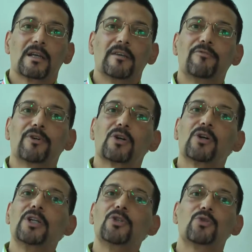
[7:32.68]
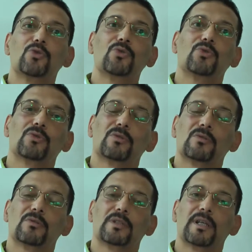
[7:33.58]
if we're going to
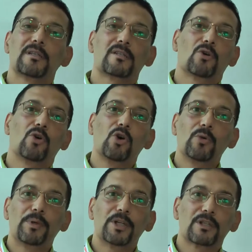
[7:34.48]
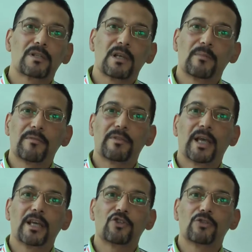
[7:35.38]
test all patients above
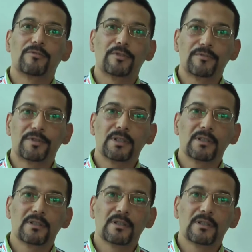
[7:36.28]
the age of 50,